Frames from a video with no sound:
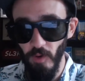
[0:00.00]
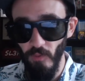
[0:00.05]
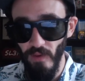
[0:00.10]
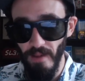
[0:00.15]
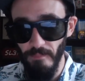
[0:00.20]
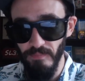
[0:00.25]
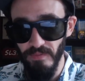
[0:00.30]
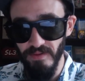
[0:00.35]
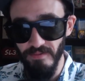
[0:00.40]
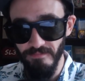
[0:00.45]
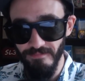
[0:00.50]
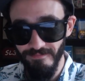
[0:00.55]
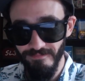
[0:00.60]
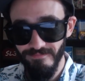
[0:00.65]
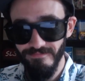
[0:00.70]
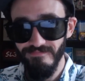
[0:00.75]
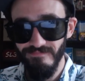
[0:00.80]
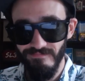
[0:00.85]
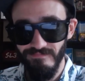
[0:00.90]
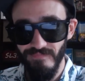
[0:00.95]
weapon.
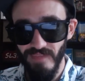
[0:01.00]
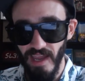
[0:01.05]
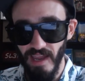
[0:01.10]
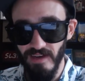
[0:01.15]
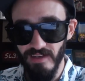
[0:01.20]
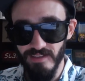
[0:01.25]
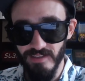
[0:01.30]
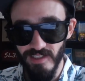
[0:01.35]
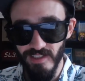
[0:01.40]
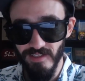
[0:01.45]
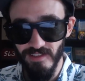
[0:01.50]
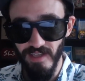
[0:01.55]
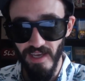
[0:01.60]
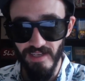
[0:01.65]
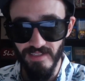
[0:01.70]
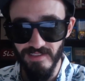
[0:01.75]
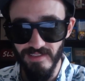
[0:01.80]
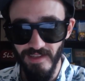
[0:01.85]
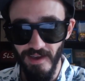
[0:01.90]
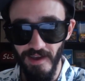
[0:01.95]
And until
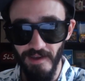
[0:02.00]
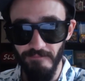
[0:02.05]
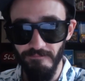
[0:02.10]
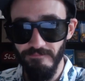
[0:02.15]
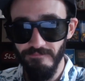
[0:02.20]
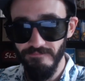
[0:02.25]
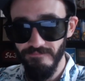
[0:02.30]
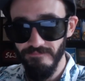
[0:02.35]
next time,